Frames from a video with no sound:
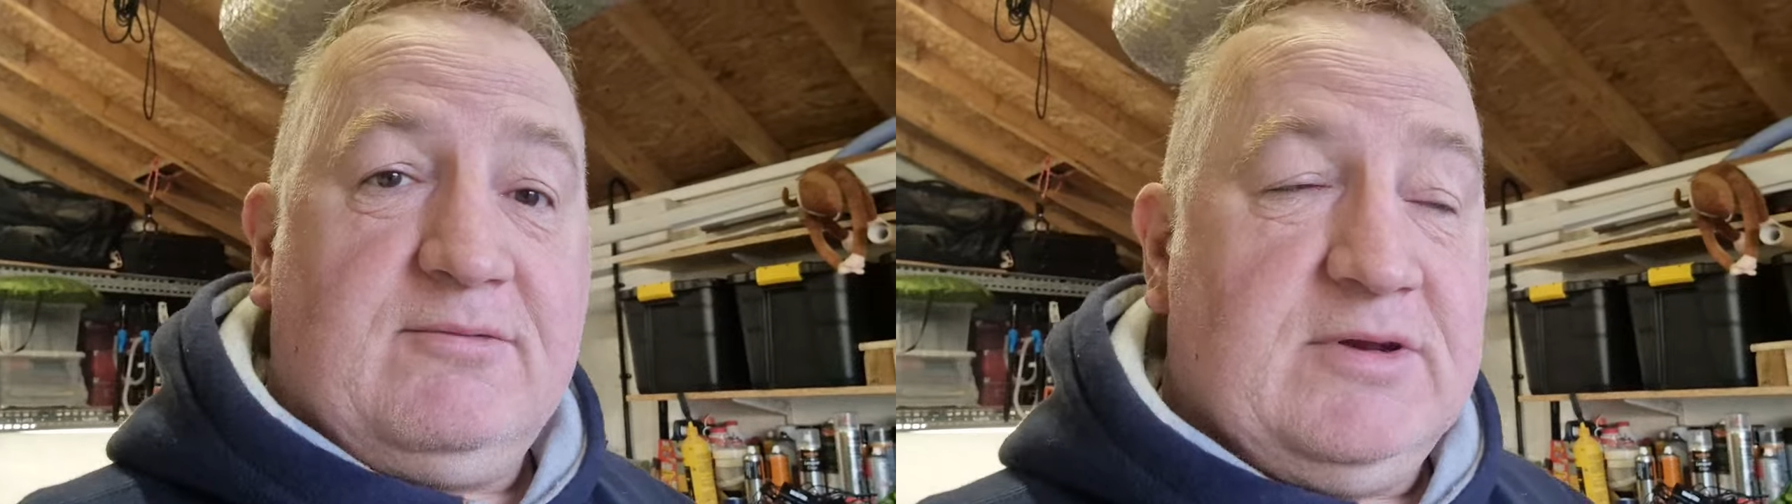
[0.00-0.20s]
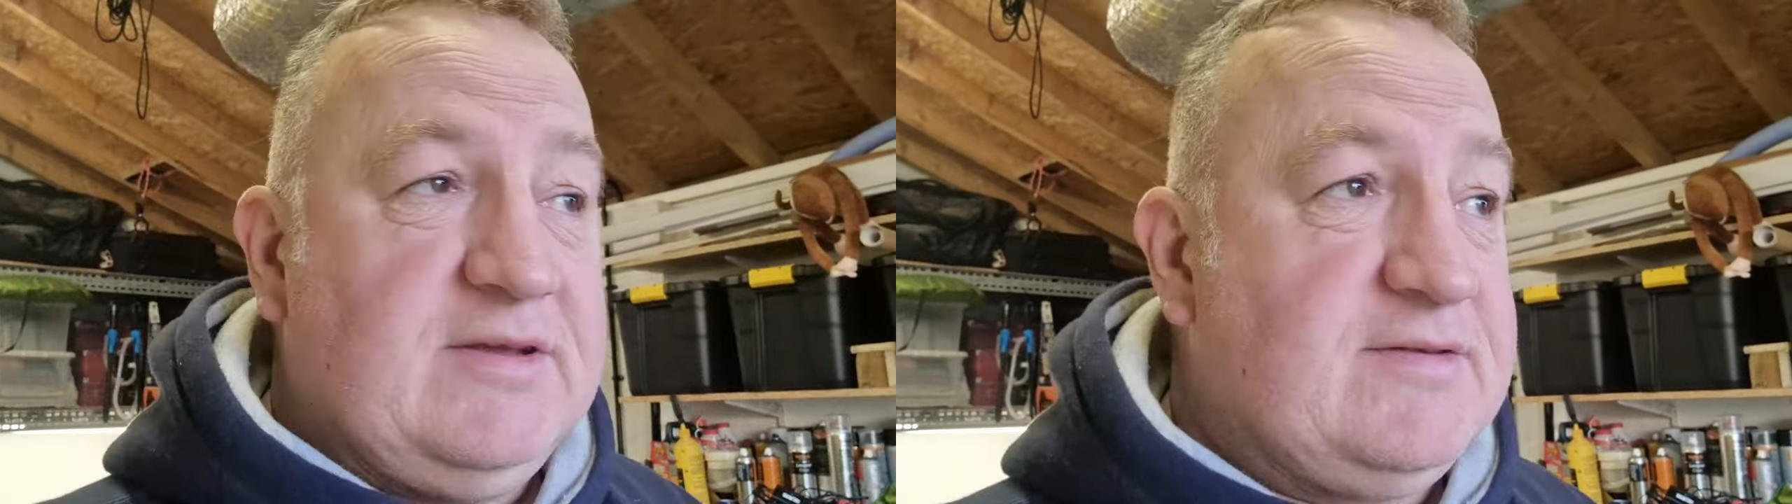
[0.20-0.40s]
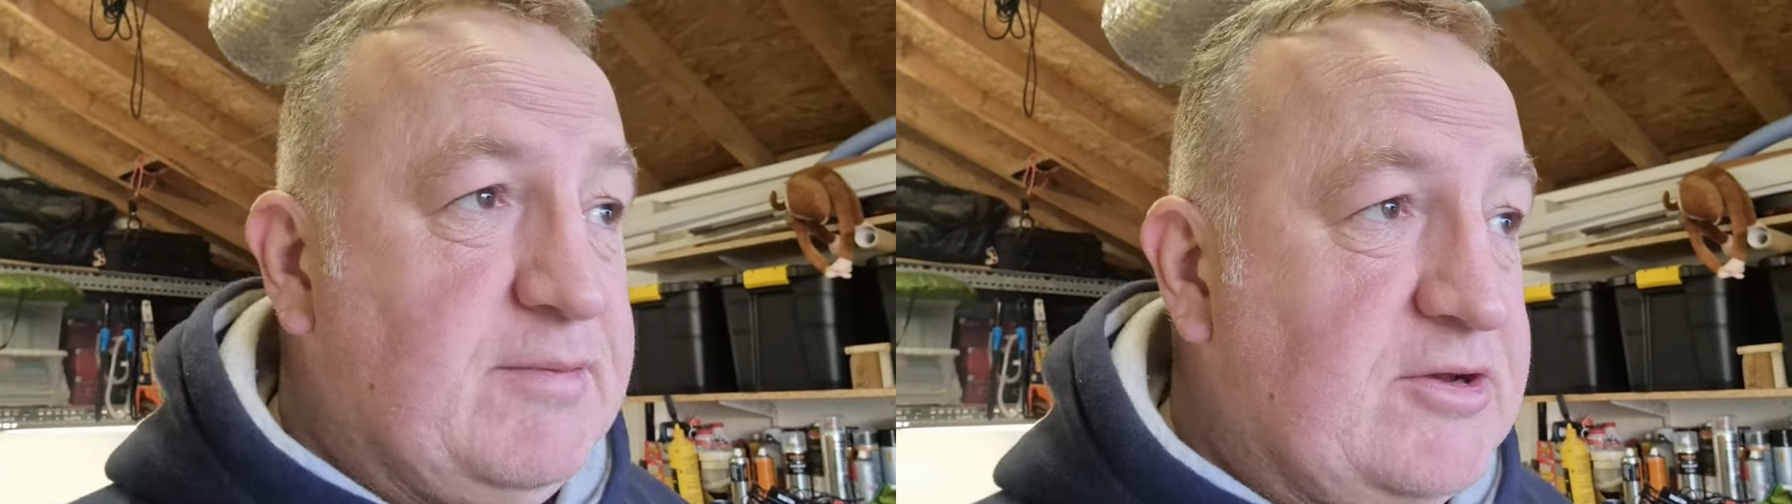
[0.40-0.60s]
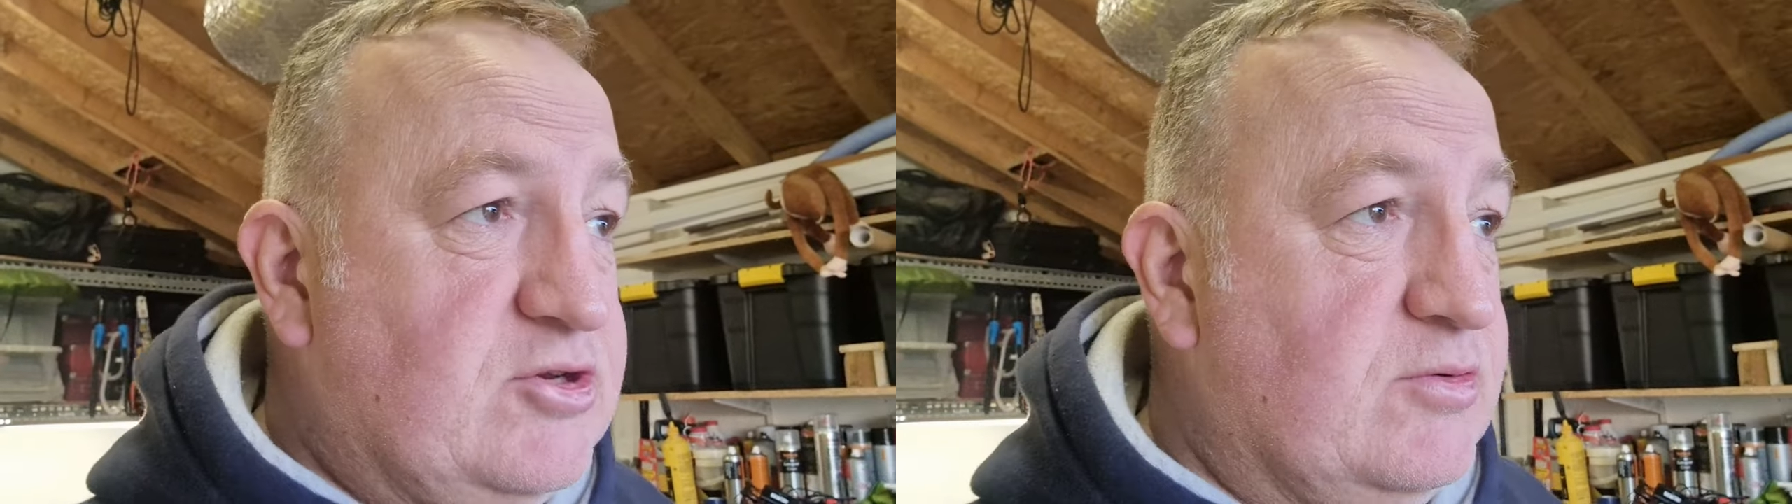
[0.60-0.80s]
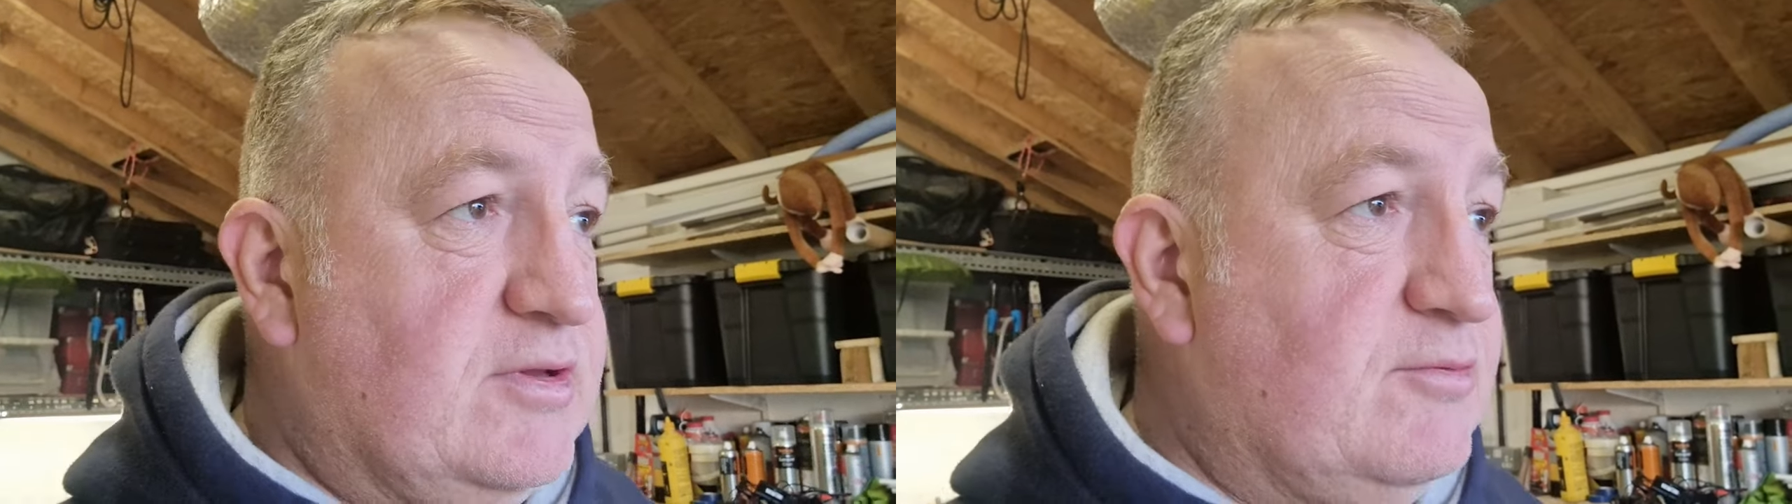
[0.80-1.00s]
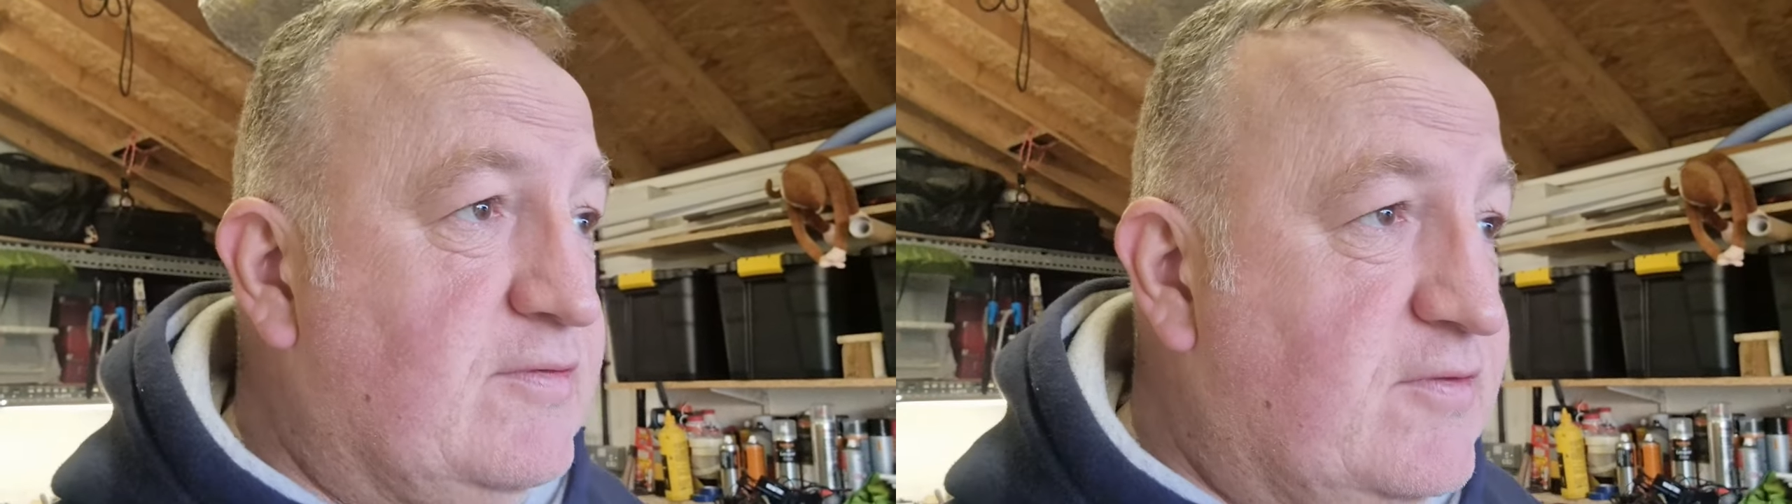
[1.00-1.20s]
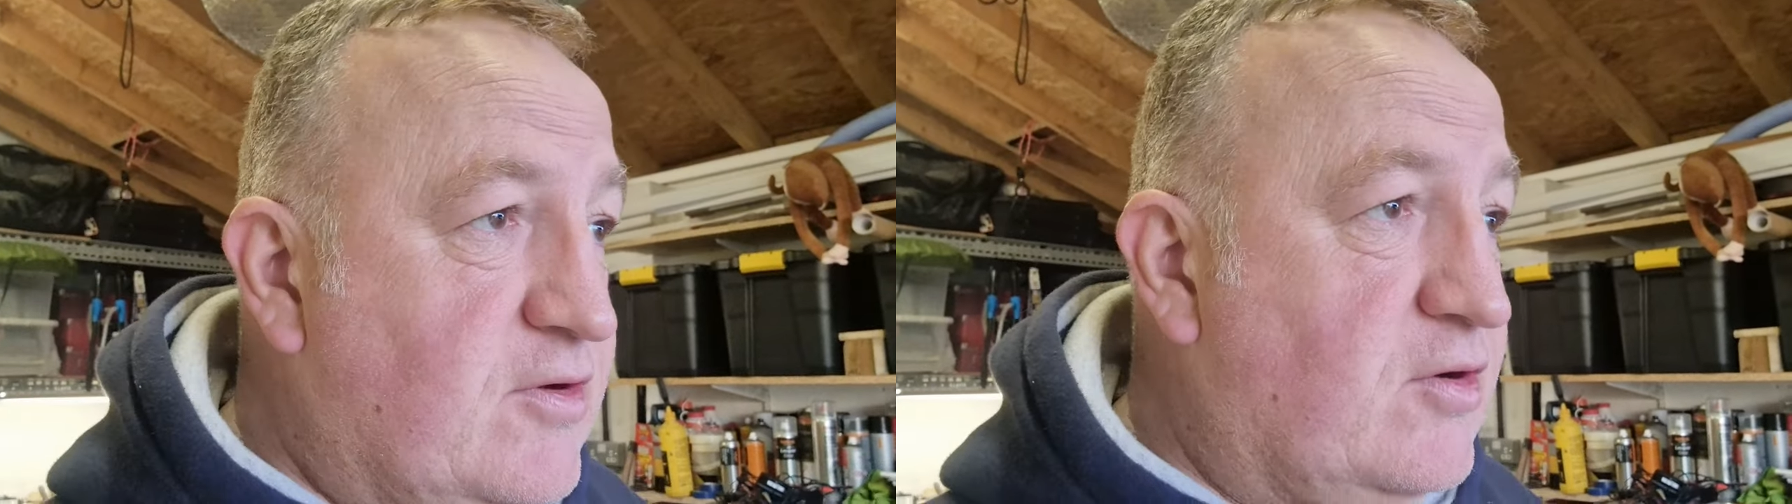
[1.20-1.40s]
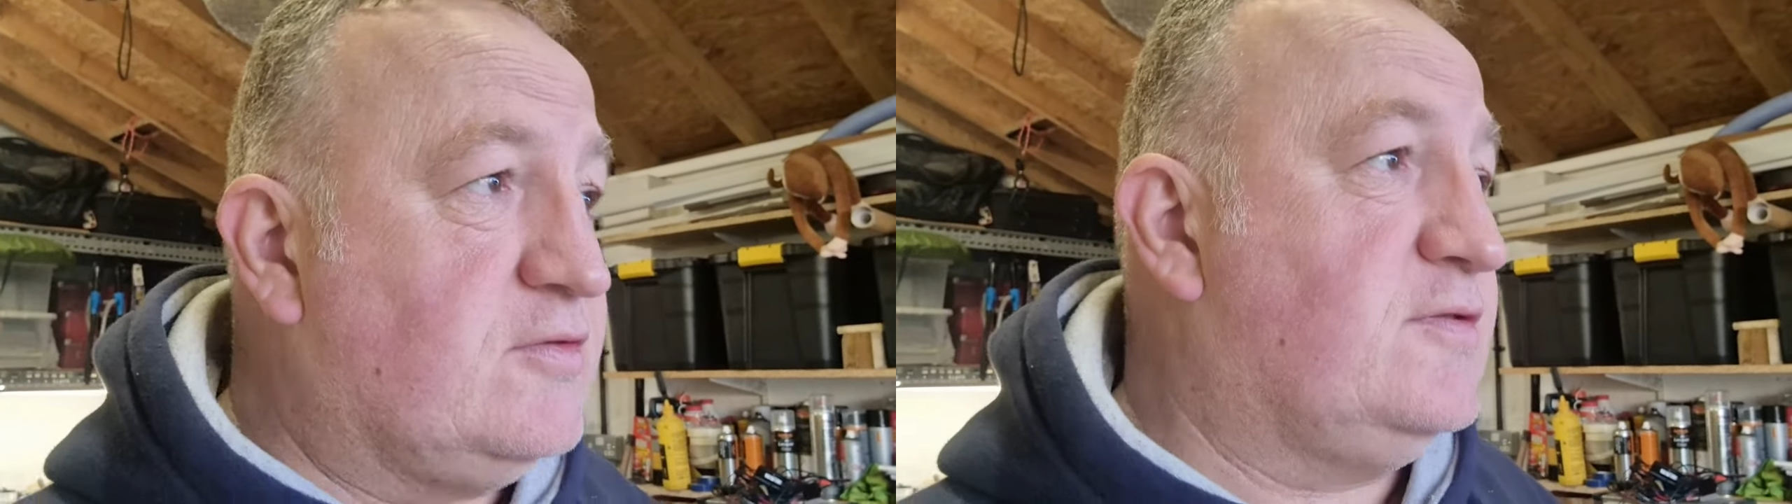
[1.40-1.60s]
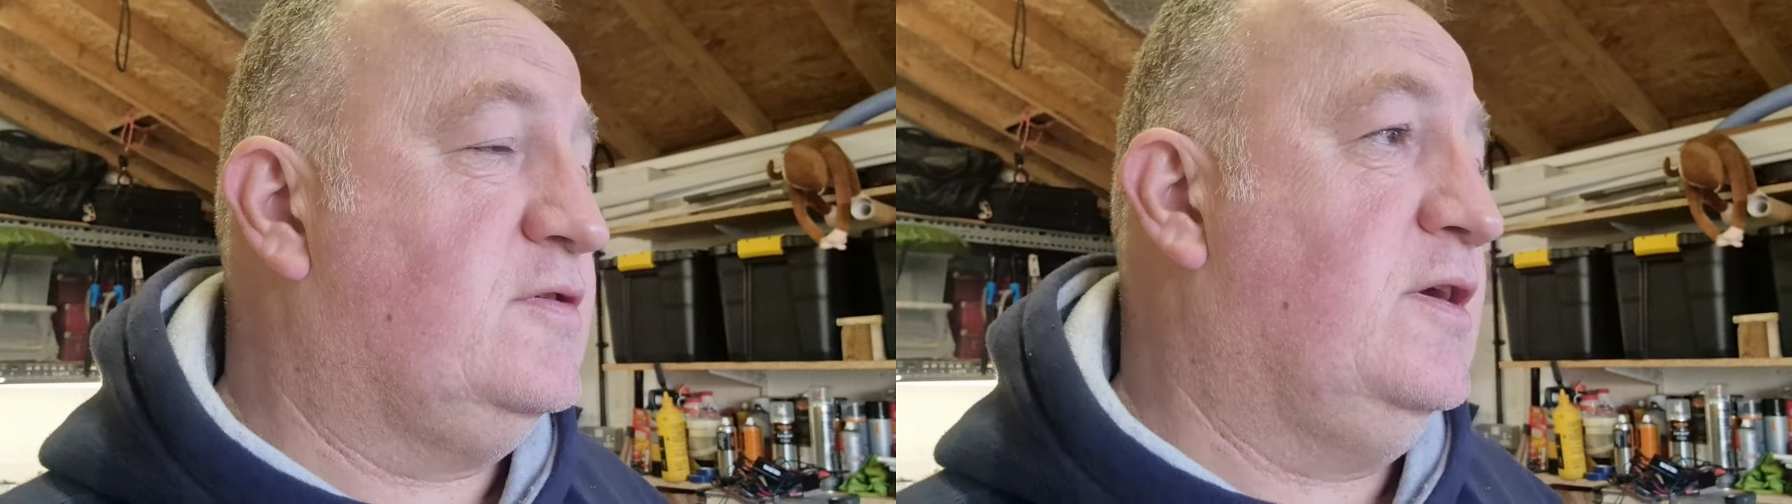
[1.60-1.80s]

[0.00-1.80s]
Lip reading: We need to make sure that we've not